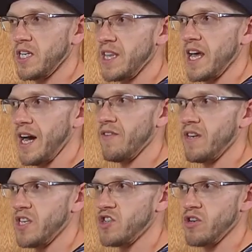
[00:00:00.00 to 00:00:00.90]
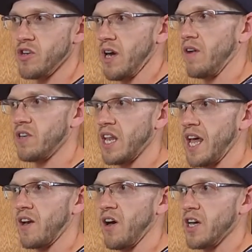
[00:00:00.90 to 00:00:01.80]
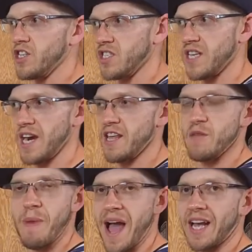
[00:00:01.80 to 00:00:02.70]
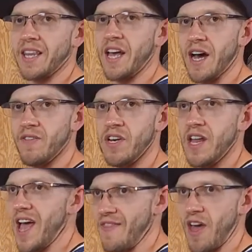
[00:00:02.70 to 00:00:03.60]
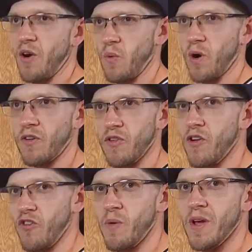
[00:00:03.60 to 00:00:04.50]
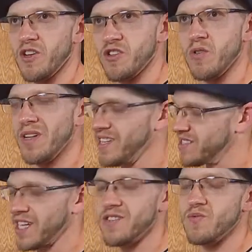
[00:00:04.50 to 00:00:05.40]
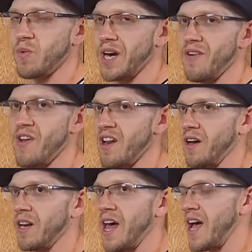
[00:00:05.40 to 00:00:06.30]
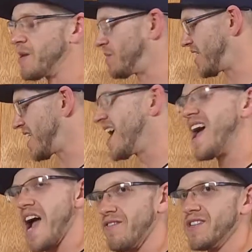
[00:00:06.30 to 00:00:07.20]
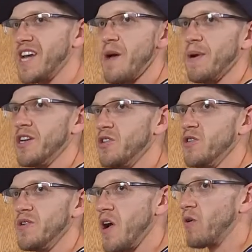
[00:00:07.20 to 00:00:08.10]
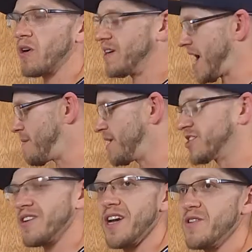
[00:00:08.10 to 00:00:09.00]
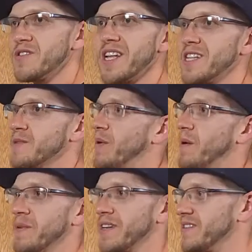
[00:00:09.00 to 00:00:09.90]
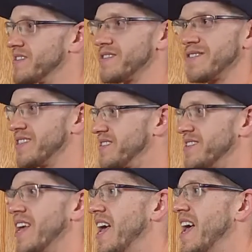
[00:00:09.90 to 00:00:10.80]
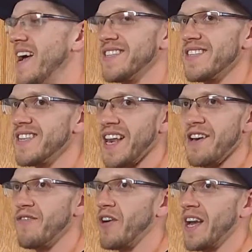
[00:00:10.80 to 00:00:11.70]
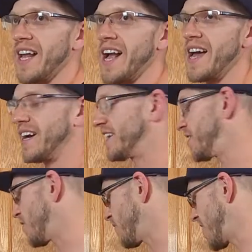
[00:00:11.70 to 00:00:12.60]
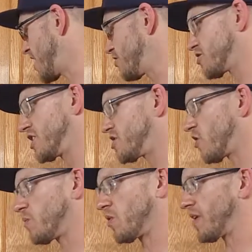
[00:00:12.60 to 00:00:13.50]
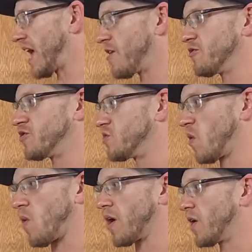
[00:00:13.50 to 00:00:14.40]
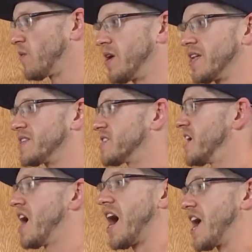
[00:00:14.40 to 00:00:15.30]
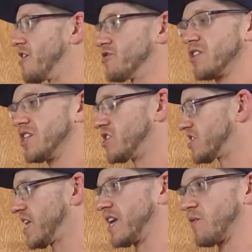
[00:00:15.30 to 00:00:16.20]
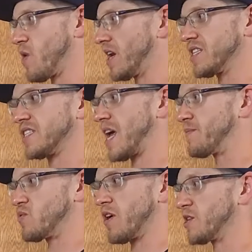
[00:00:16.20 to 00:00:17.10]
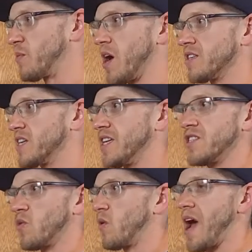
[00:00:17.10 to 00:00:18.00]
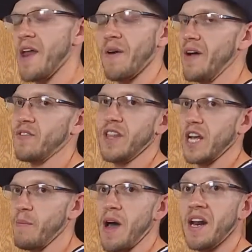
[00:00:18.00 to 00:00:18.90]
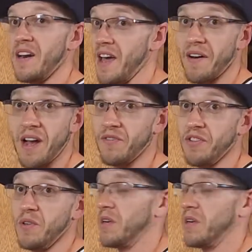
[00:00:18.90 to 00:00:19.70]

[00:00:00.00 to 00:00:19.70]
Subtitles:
in the oven, and turn your oven light on. Just set it in the back of the oven, and that'll work for a ferment too. At least that's what I read online, but every time I do yogurt, I make sure I use the Instapot because it's a set it and forget it kind of deal. I usually don't pull it out and do a water rinse. I usually just let it run its steps, run its process, where I don't have to think about it and I don't have to do